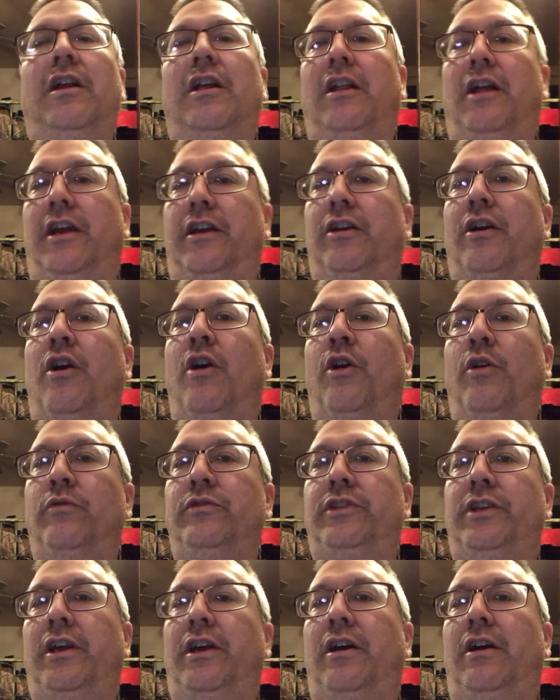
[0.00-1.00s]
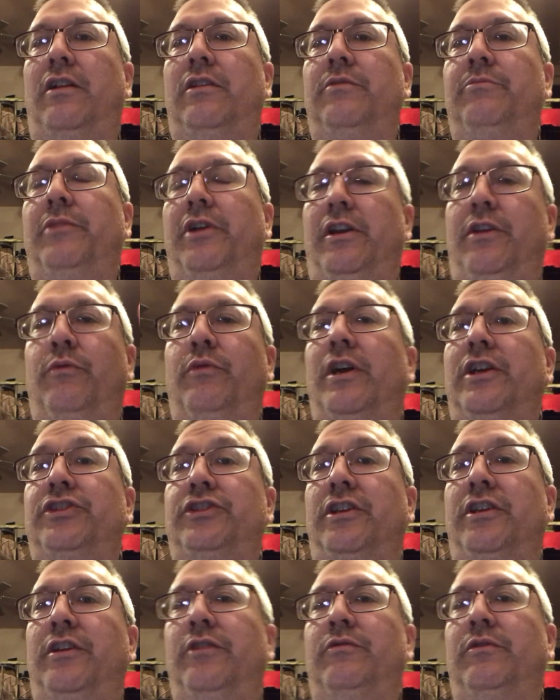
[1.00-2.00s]
like hotel, but in
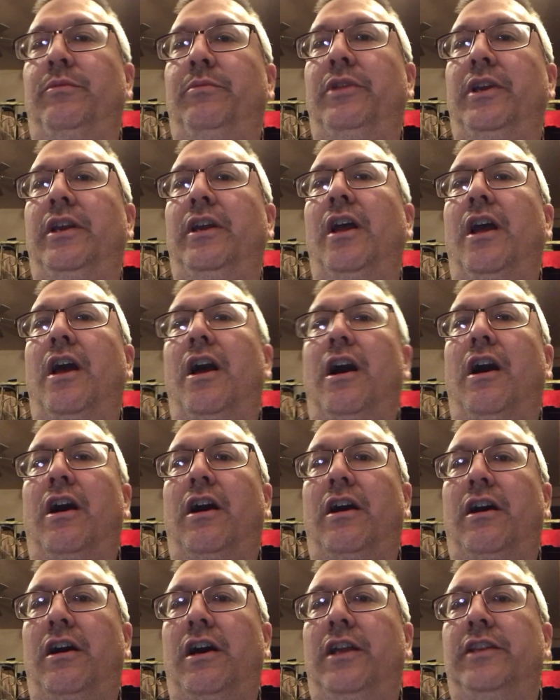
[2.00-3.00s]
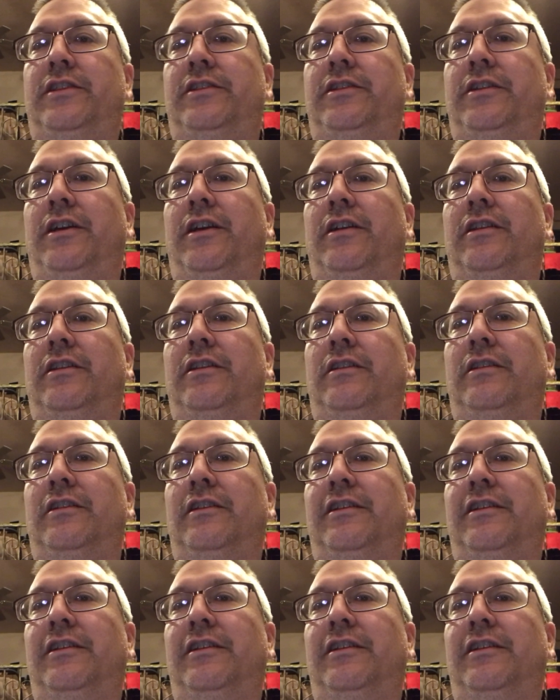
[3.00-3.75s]
Russian it would be hotel.